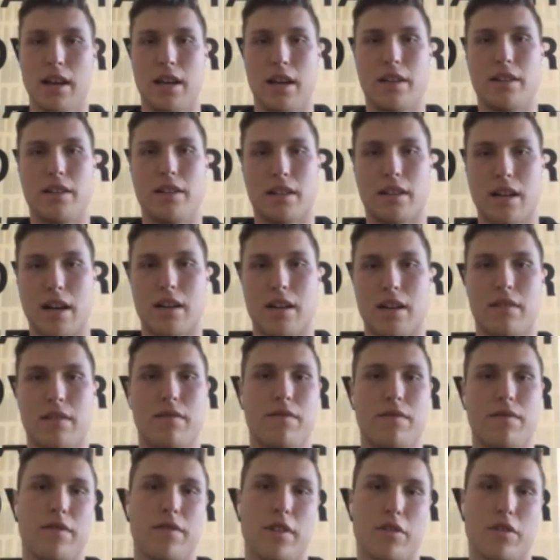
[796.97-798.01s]
and then kind
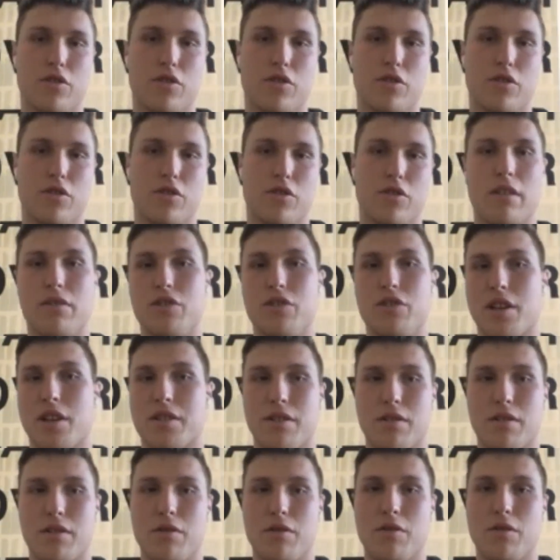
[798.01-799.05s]
of trying to adjust
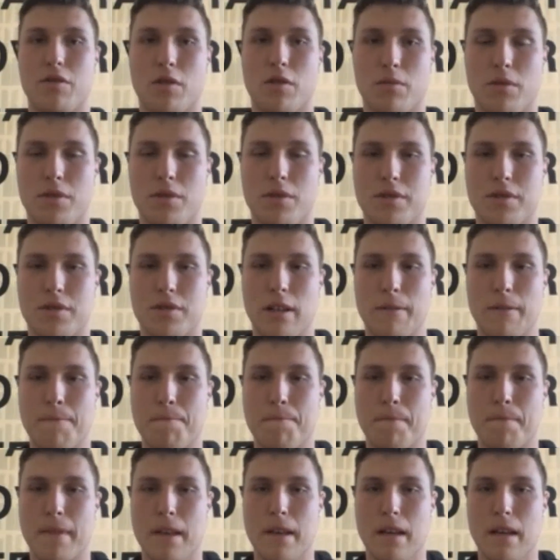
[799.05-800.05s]
to their new normal. So,